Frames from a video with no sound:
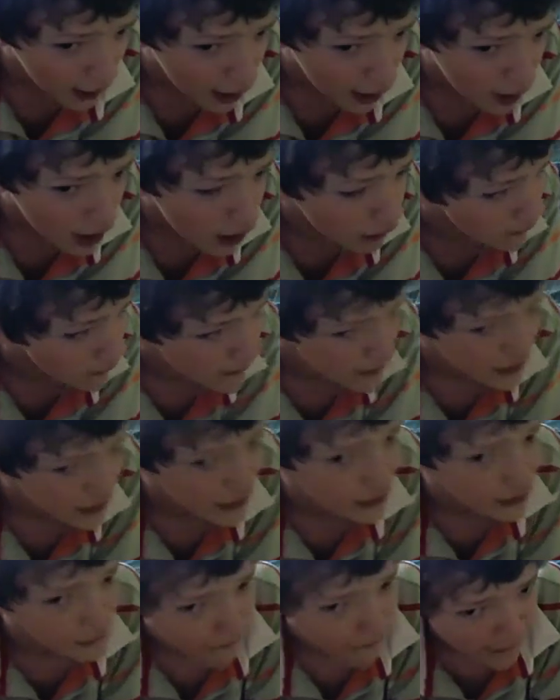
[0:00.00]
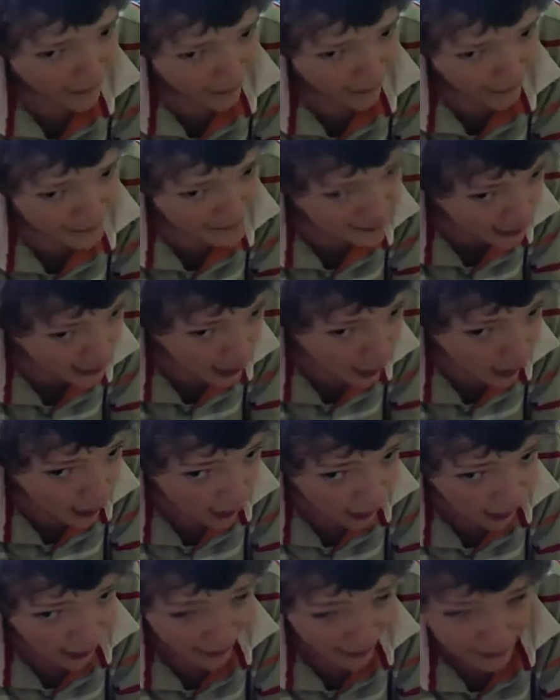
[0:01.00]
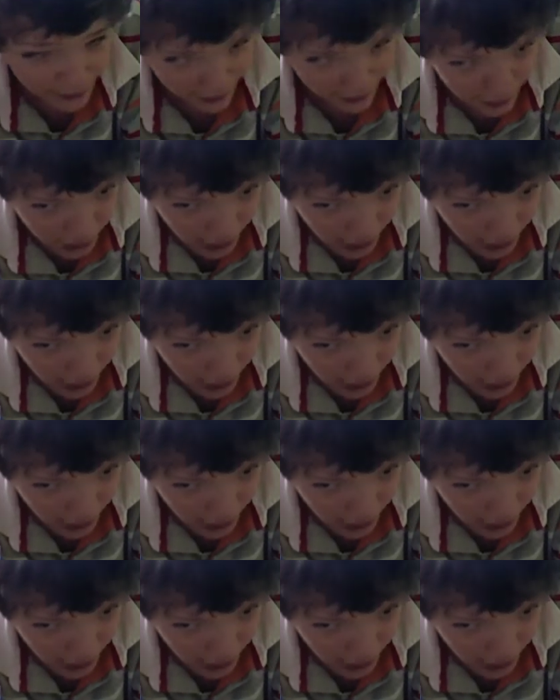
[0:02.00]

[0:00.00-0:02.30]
R S S feeds and